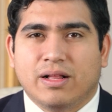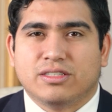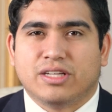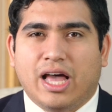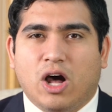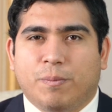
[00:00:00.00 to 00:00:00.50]

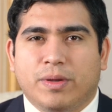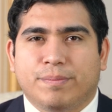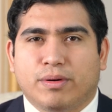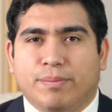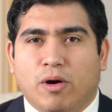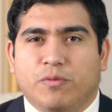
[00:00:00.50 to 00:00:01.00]
to
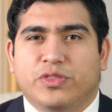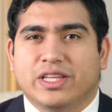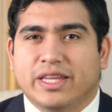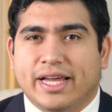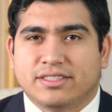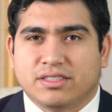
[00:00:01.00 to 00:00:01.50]
helping promote the
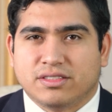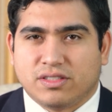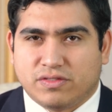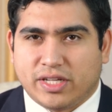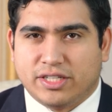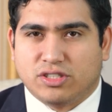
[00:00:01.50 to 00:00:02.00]
lessons
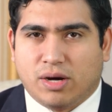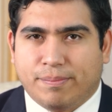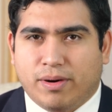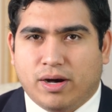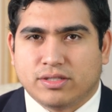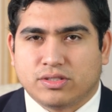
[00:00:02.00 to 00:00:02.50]
of St.
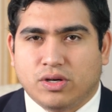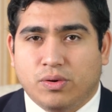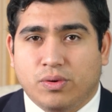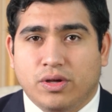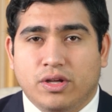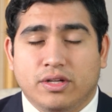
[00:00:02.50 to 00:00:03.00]
John
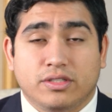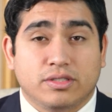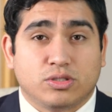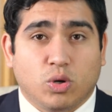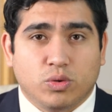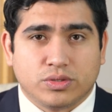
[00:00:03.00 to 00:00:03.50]
Bosco to
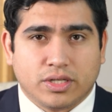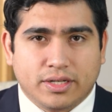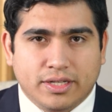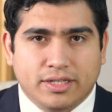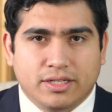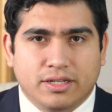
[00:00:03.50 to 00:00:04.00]
souls in
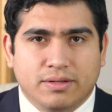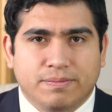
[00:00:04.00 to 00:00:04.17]
need.